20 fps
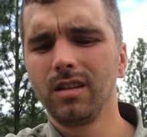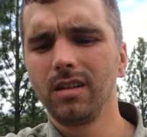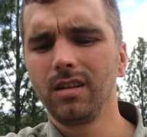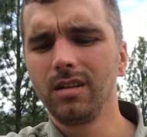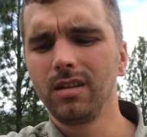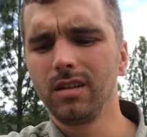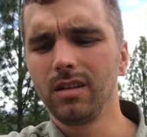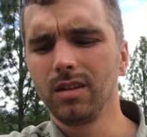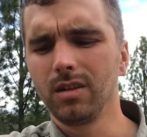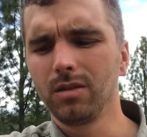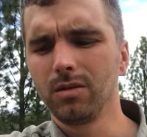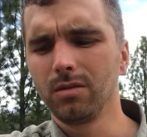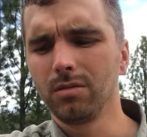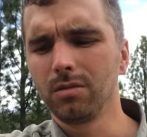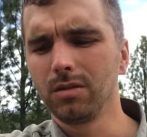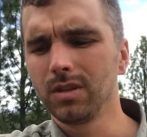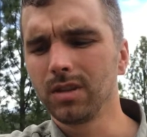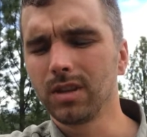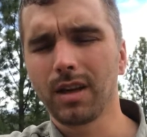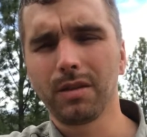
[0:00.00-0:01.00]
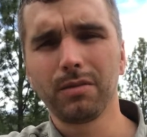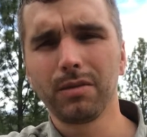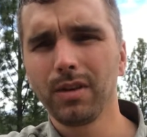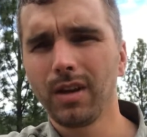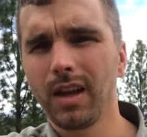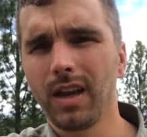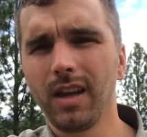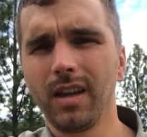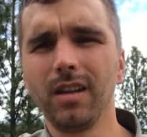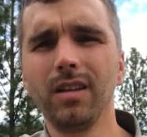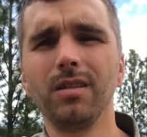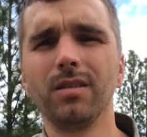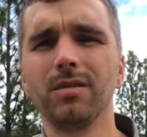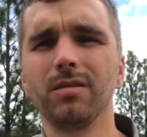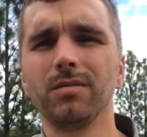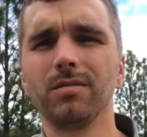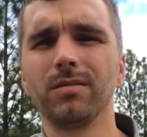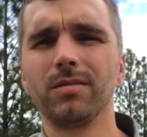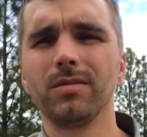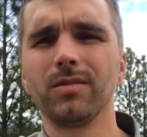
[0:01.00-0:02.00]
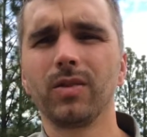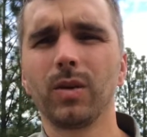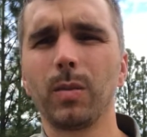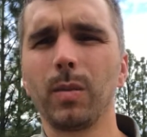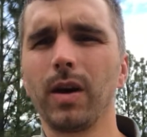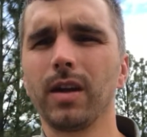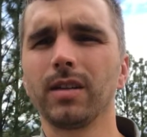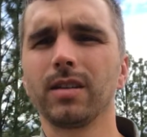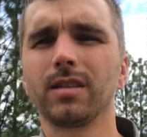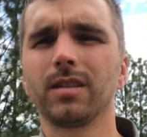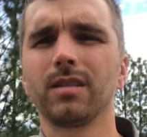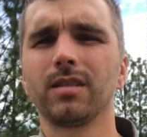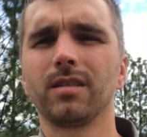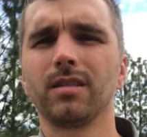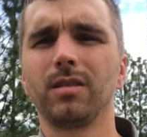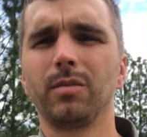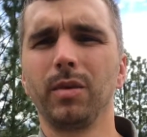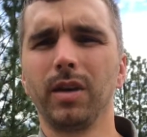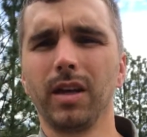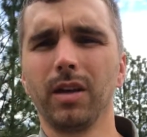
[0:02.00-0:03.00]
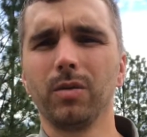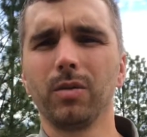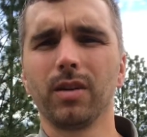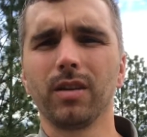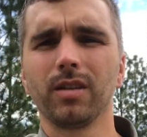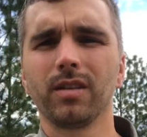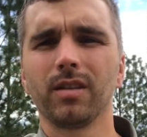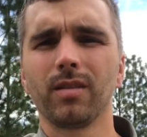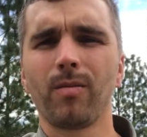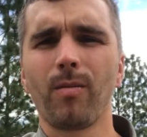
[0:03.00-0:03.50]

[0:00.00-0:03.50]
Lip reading: was ever hidden from us to begin with.